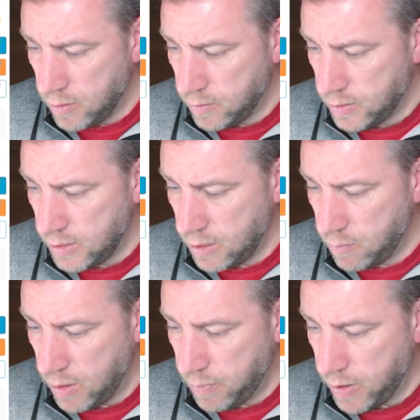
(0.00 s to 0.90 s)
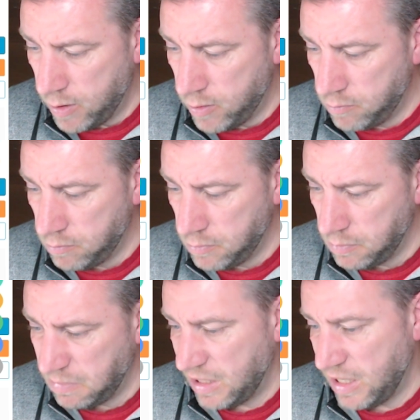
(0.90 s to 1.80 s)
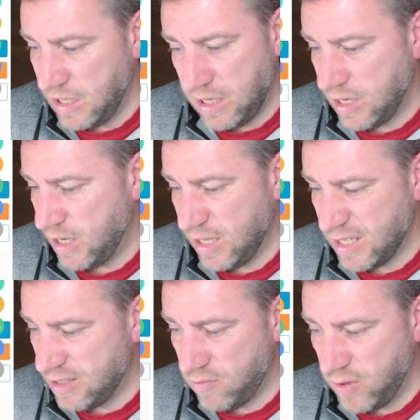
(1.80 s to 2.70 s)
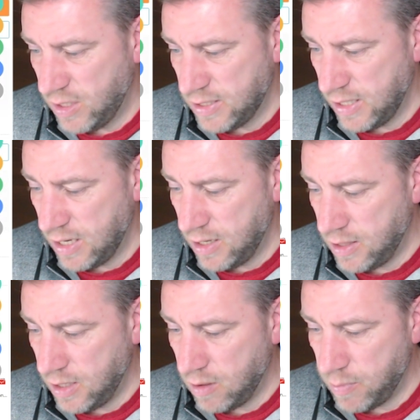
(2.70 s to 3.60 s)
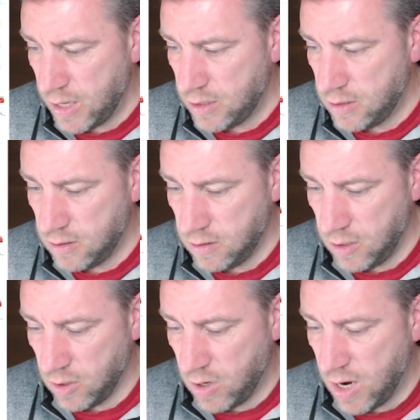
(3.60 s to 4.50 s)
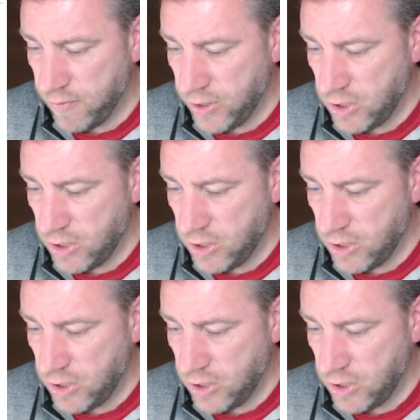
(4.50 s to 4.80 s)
Standby power, yeah, it doesn't really say anything about coverage